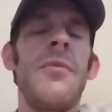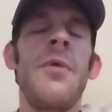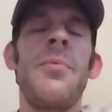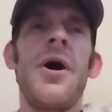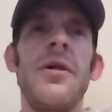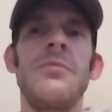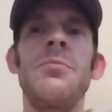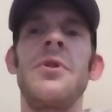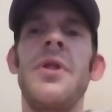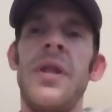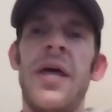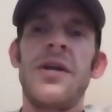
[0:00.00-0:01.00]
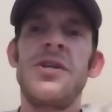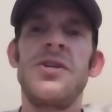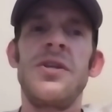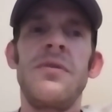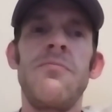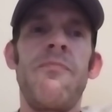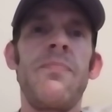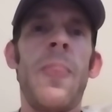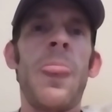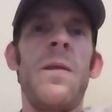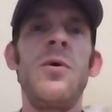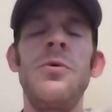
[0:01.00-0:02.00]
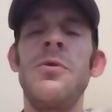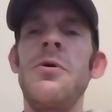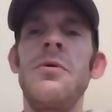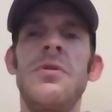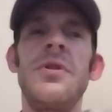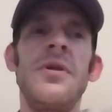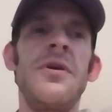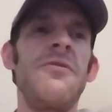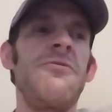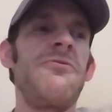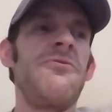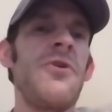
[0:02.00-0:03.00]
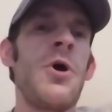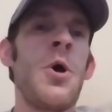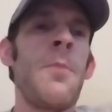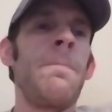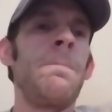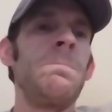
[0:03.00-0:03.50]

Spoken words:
a possible election. Who knows if, I